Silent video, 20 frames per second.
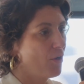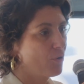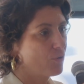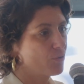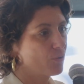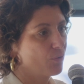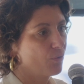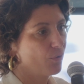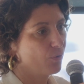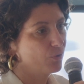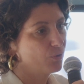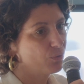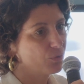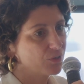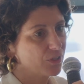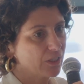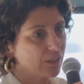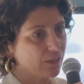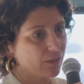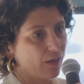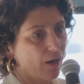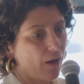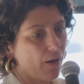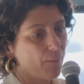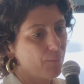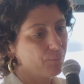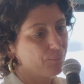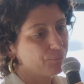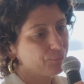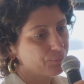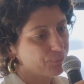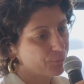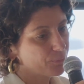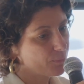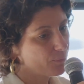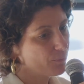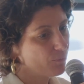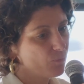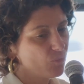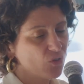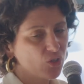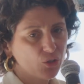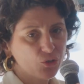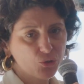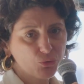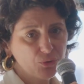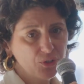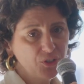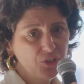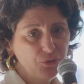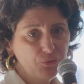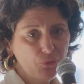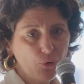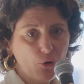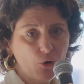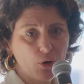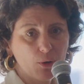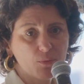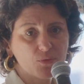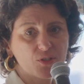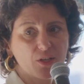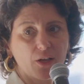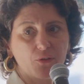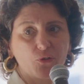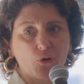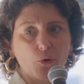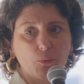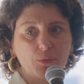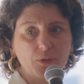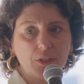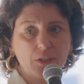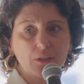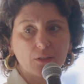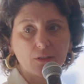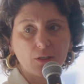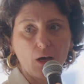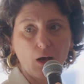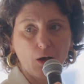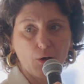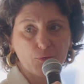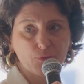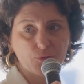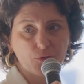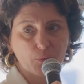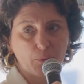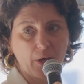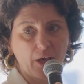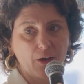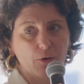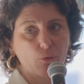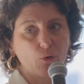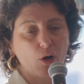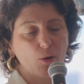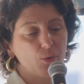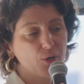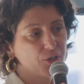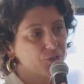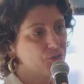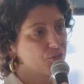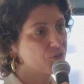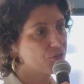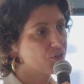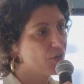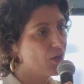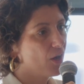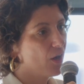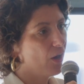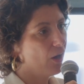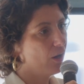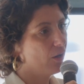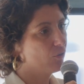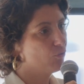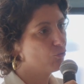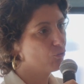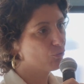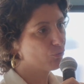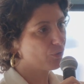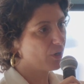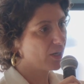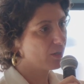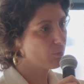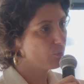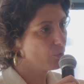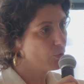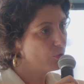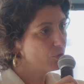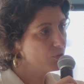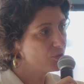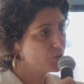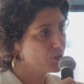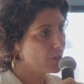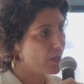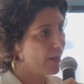So using 3D forms that are being carved by robots to create molds.